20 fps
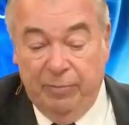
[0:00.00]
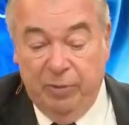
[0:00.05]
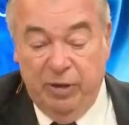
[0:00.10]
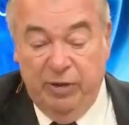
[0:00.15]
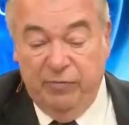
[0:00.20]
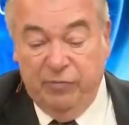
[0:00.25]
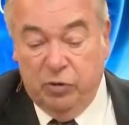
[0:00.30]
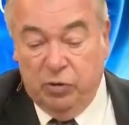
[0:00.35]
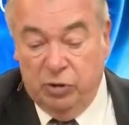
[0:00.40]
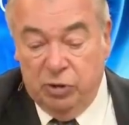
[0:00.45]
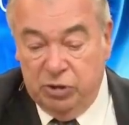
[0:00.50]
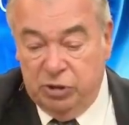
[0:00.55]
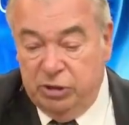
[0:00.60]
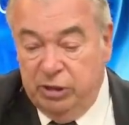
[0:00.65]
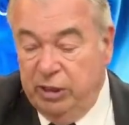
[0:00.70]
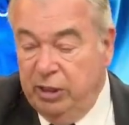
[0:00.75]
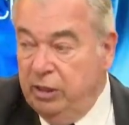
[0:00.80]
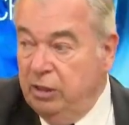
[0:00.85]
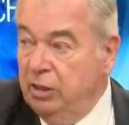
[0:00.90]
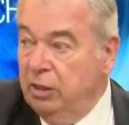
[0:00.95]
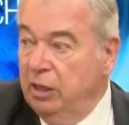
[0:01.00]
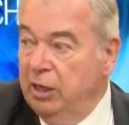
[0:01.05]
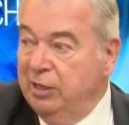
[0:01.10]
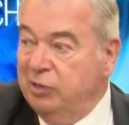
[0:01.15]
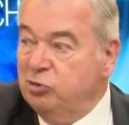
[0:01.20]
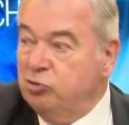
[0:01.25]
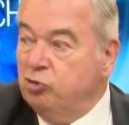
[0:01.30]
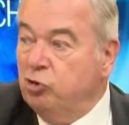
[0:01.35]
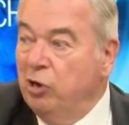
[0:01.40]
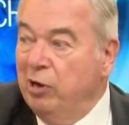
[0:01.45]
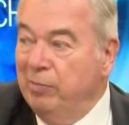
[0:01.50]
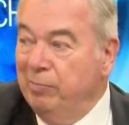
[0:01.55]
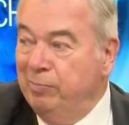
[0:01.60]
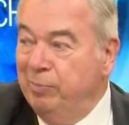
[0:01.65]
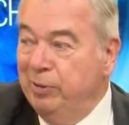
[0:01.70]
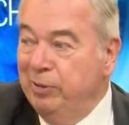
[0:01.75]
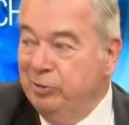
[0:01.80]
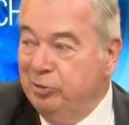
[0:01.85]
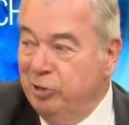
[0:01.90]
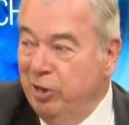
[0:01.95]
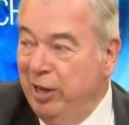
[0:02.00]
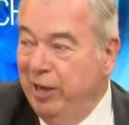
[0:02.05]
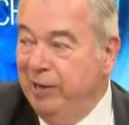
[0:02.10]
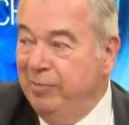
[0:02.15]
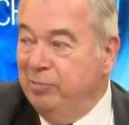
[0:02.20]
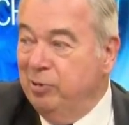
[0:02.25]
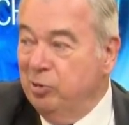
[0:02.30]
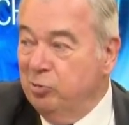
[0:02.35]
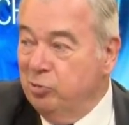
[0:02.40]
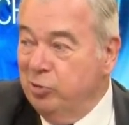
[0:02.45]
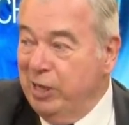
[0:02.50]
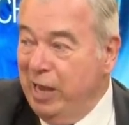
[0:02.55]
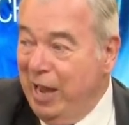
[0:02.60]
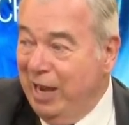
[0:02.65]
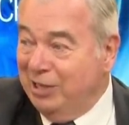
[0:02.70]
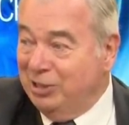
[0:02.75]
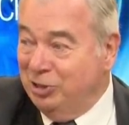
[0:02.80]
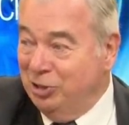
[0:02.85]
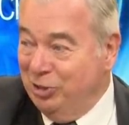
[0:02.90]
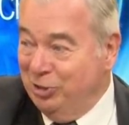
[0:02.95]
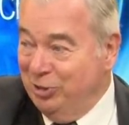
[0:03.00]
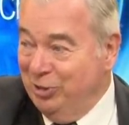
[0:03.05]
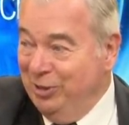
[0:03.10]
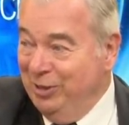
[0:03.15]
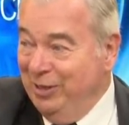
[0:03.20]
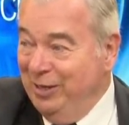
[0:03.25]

believe you're going to see a Trump type reaction.